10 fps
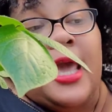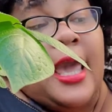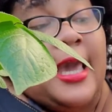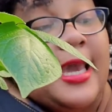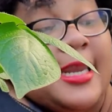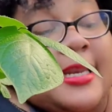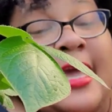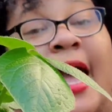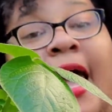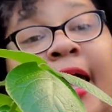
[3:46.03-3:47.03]
and
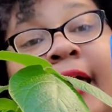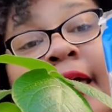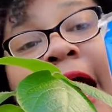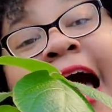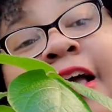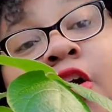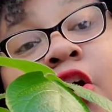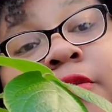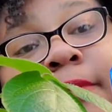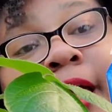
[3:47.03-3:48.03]
I call
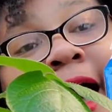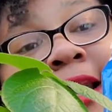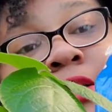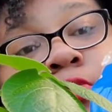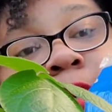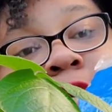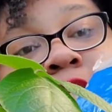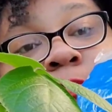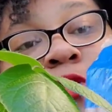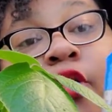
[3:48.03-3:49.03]
them the goddess
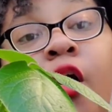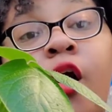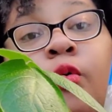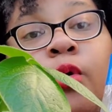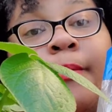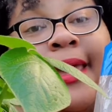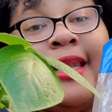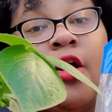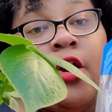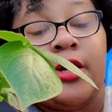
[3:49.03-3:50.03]
wedge, but they're called romaine
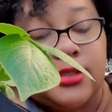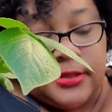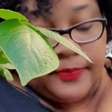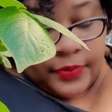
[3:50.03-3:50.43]
hearts.